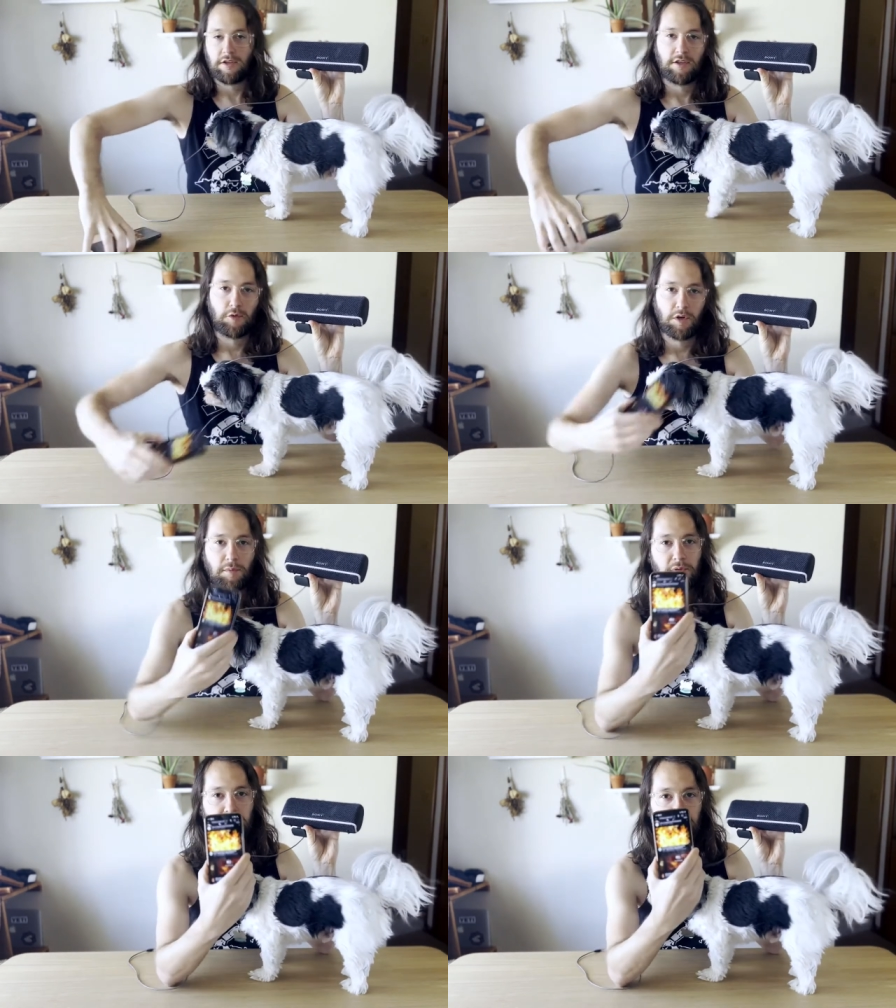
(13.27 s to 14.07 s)
You want to
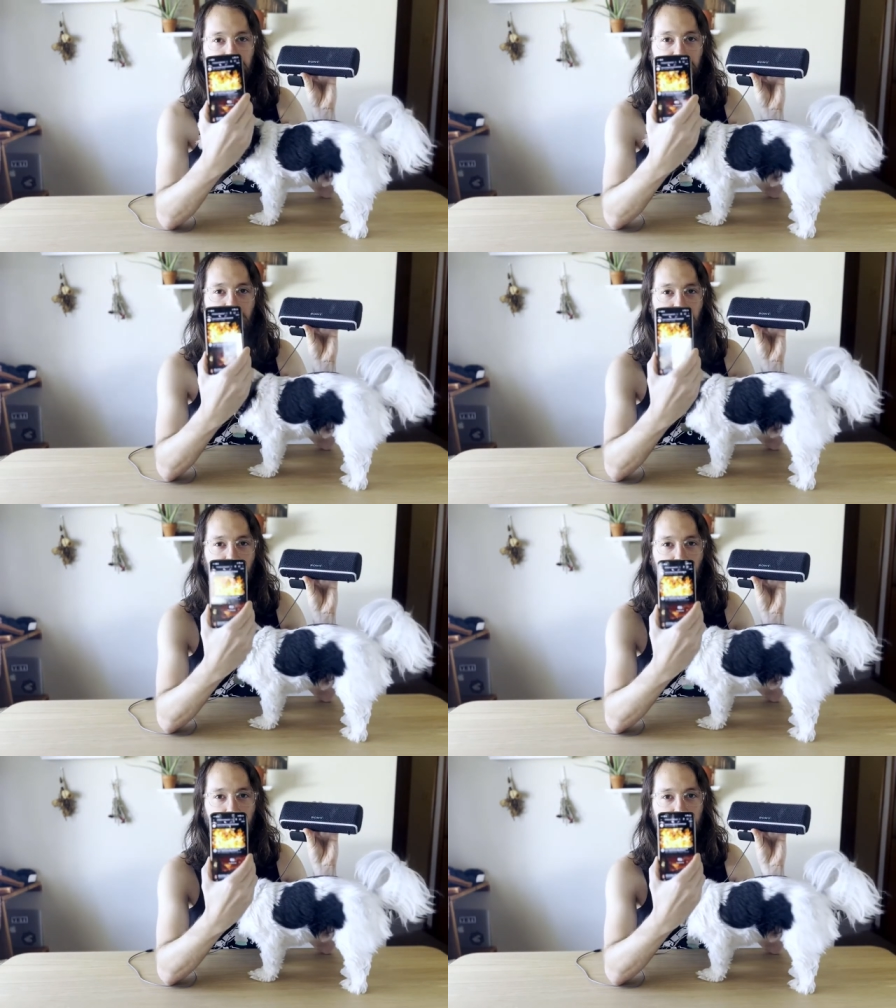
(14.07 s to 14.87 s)
play 10
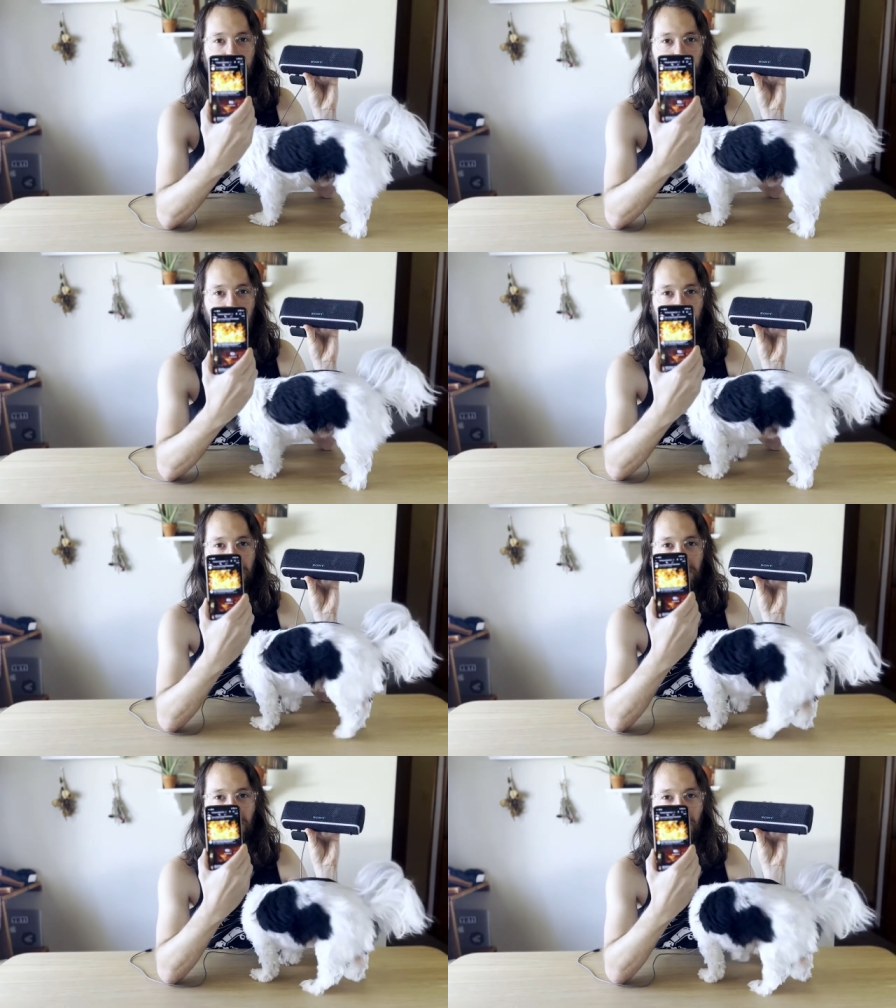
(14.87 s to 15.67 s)
hours of
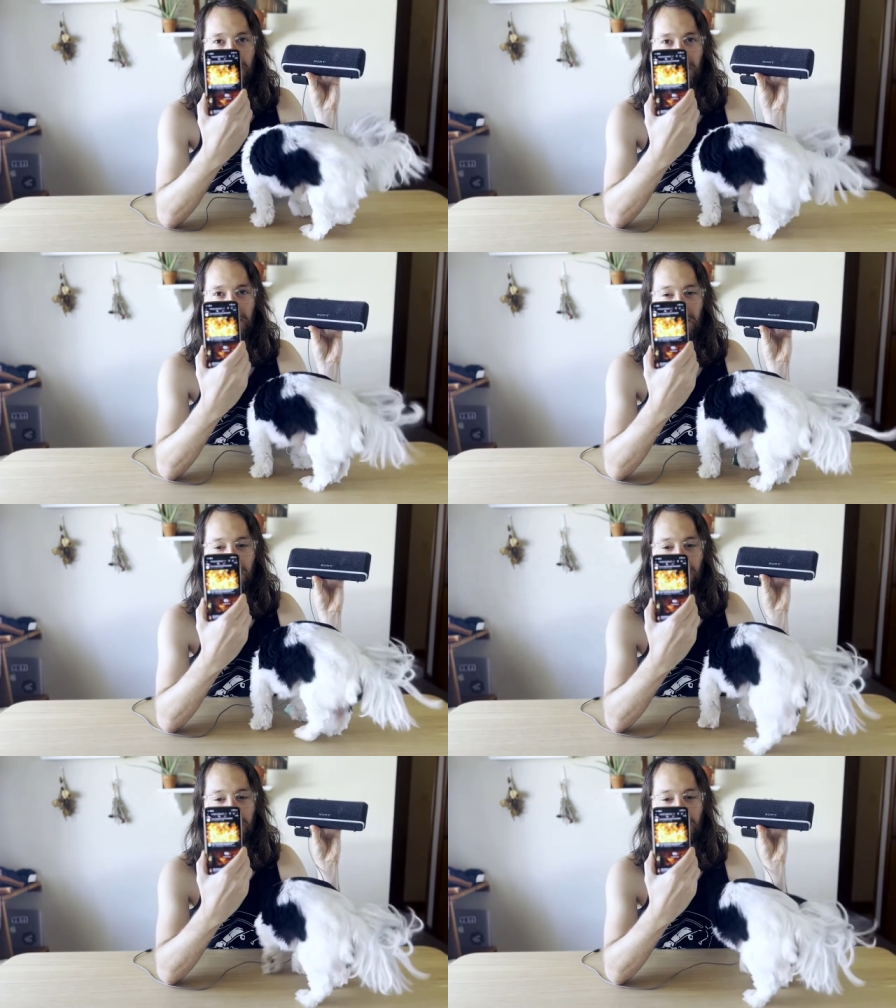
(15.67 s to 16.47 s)
Screaming
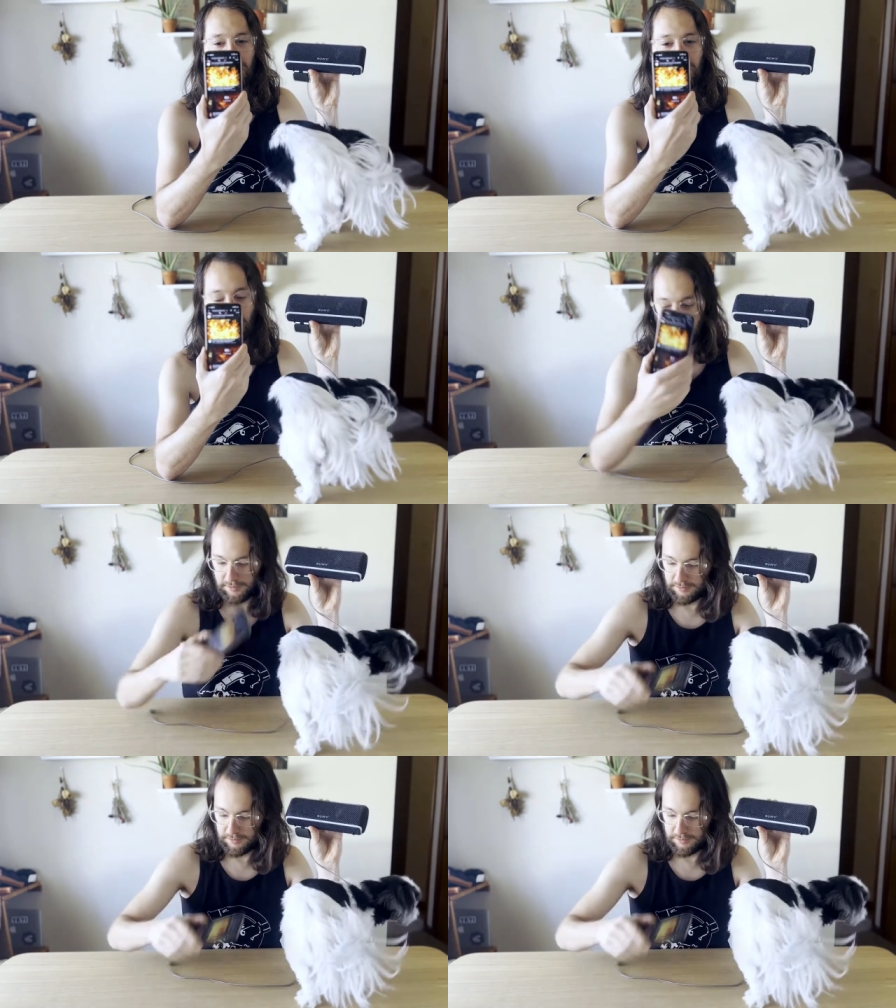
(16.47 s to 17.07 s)
of the Damned,